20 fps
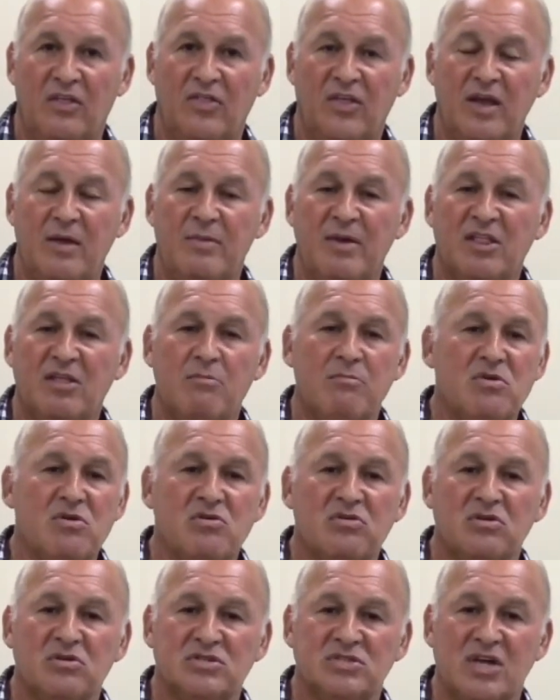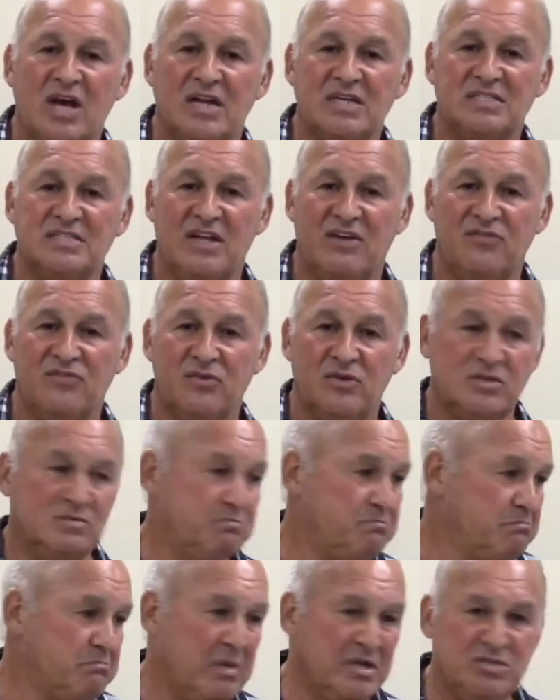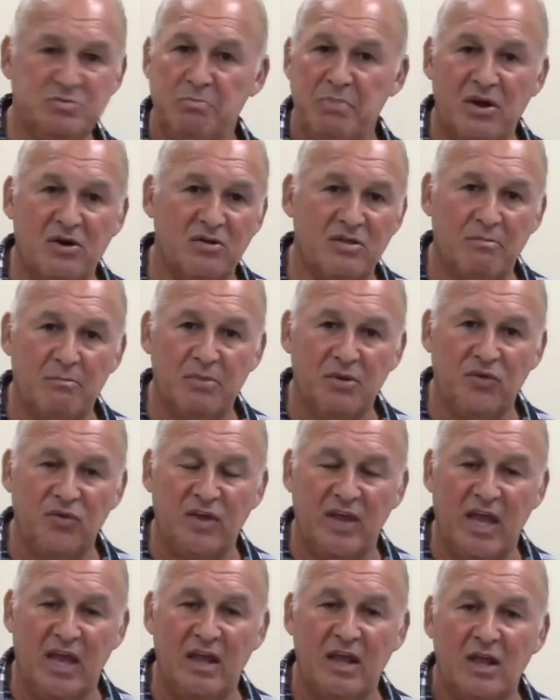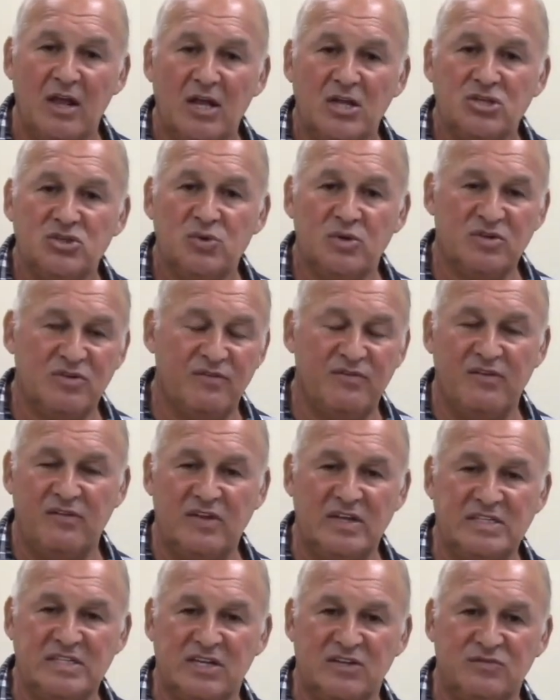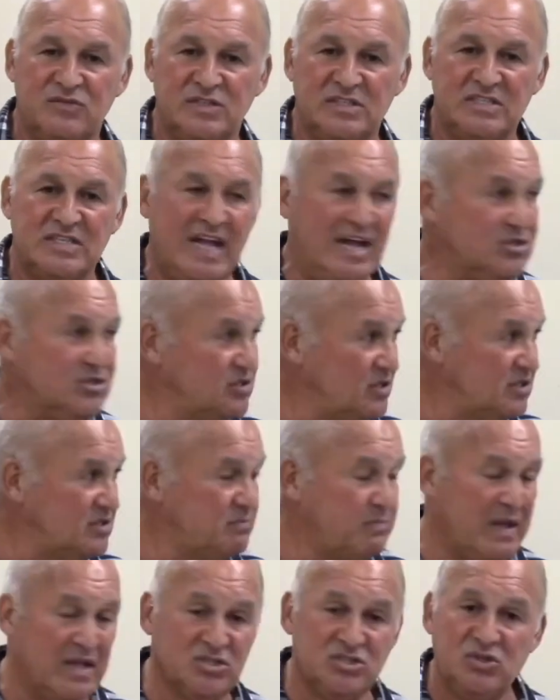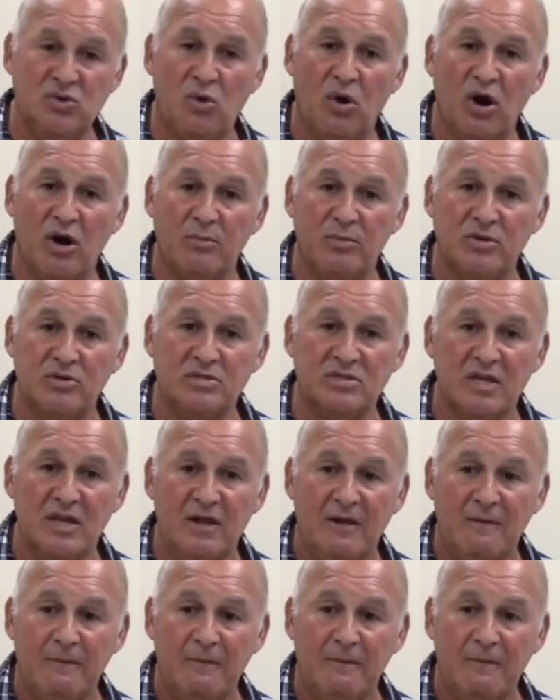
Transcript: Think about the miracles God has done for you. It's much better than building a 256 foot statue that spans two harbors.